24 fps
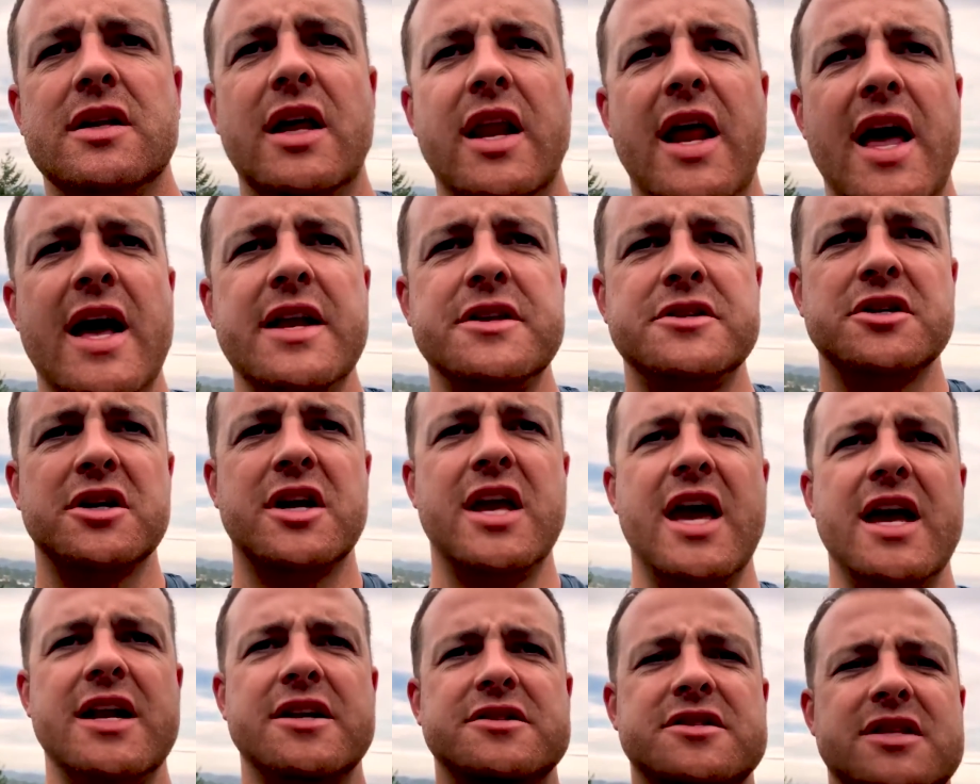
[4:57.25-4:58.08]

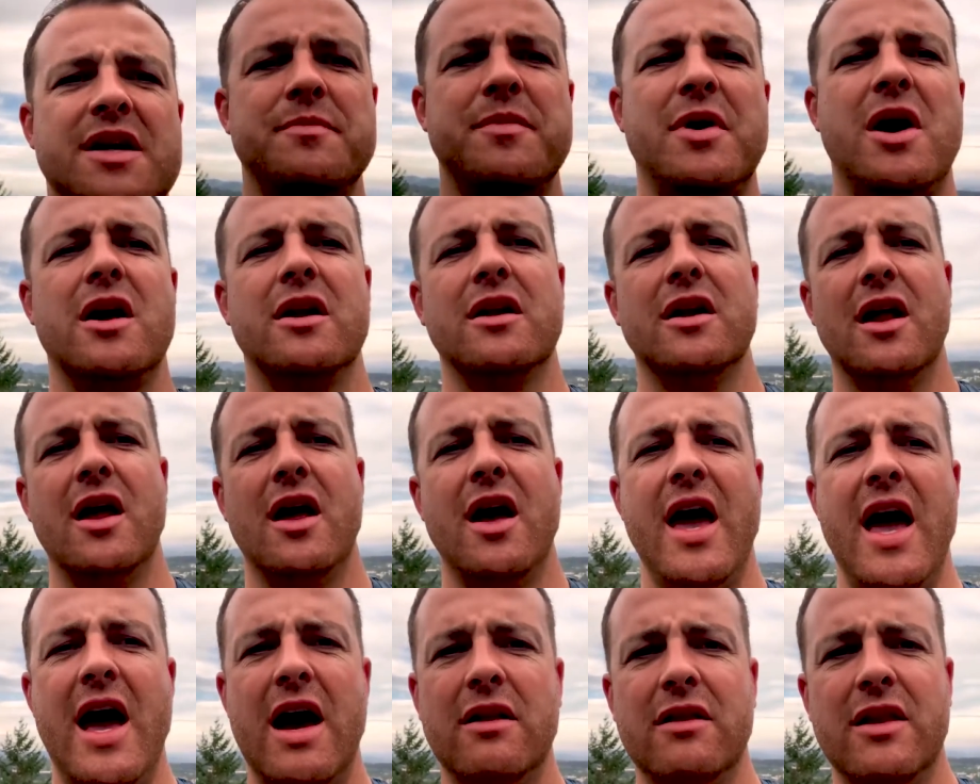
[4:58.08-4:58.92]
educates them
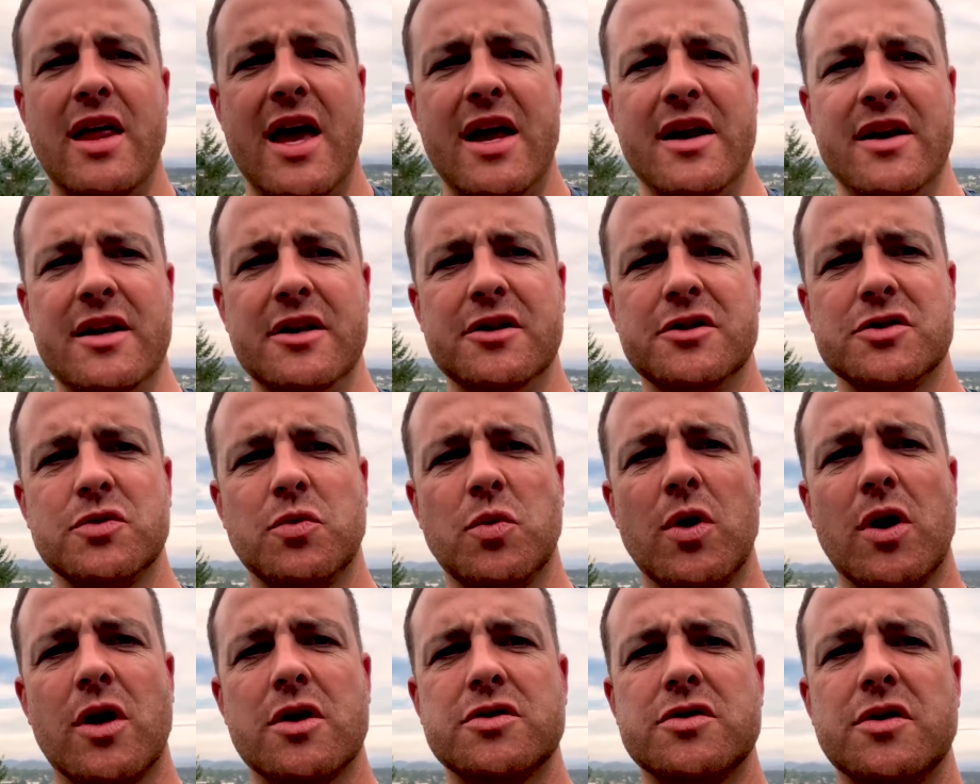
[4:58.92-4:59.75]
how land deals
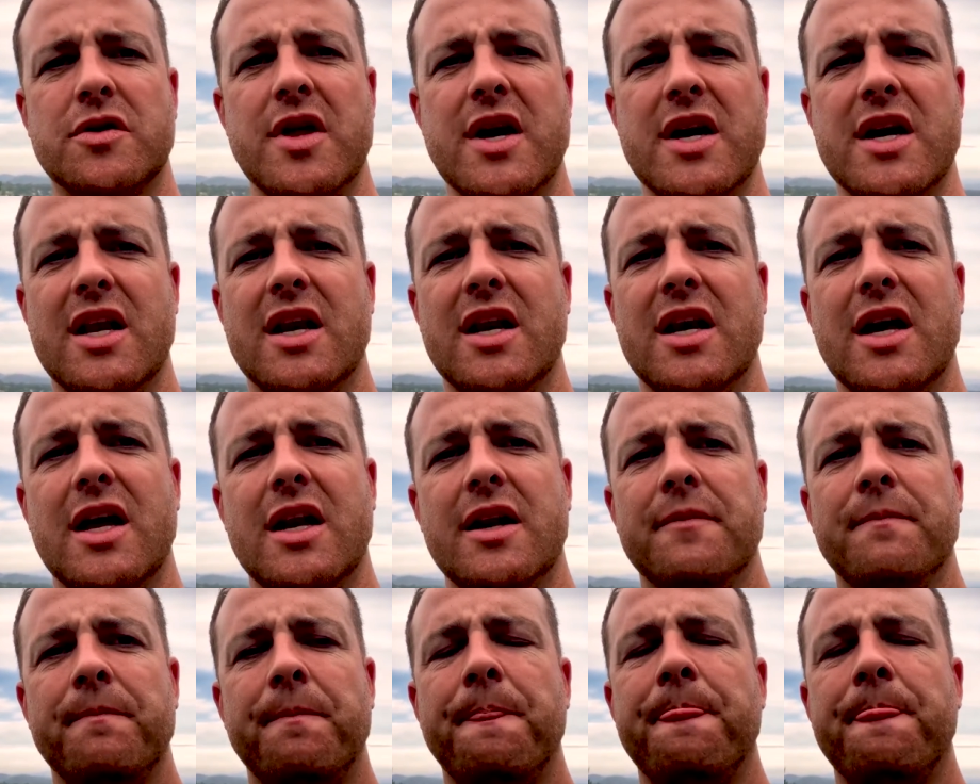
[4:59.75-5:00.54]
work so they can get